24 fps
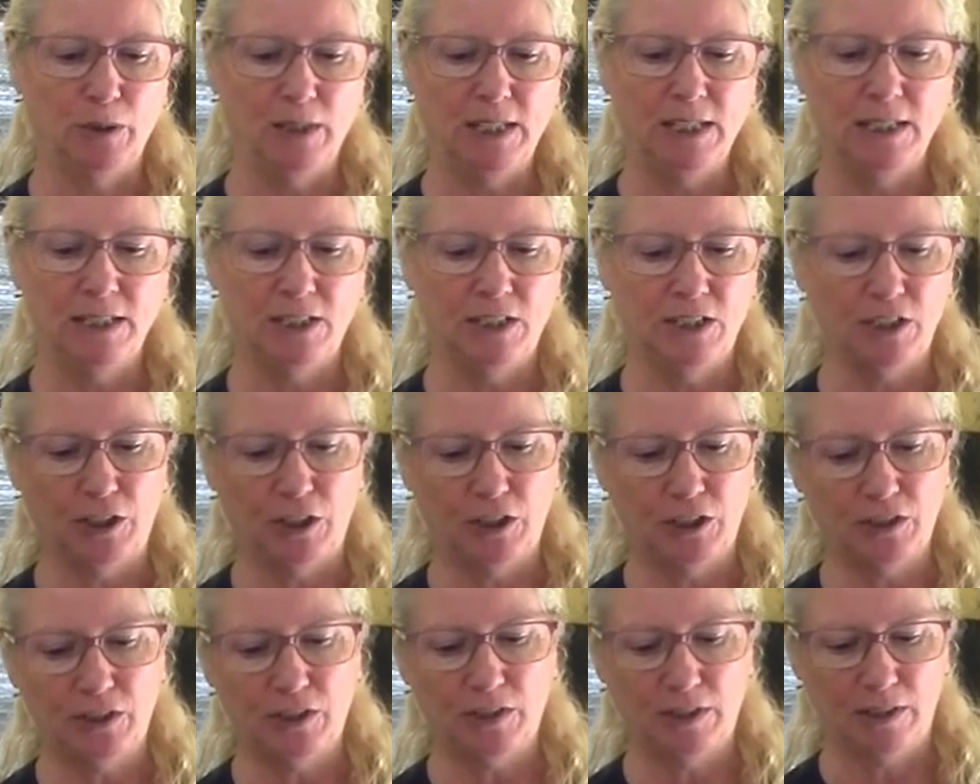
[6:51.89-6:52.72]

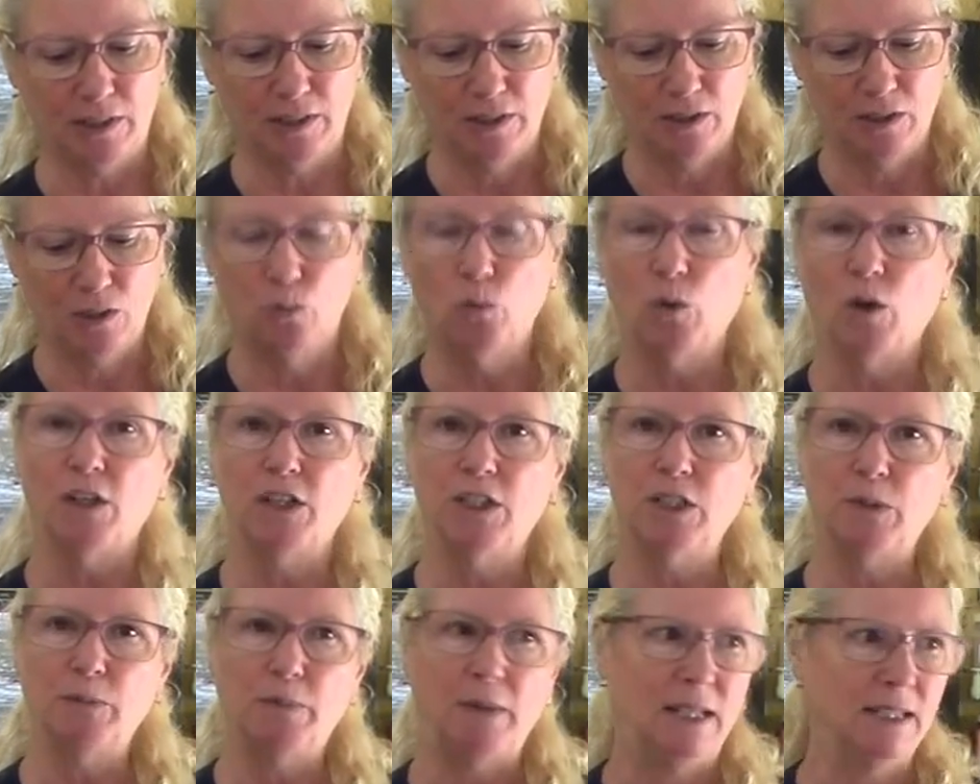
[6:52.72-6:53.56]
inserts work
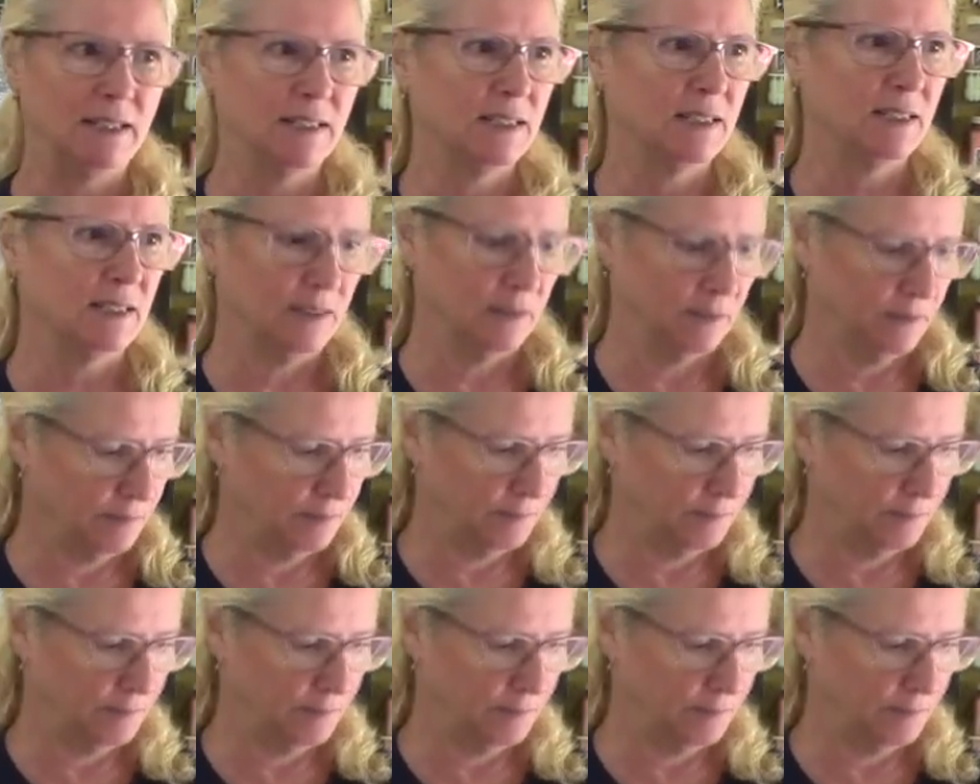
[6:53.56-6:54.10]
best.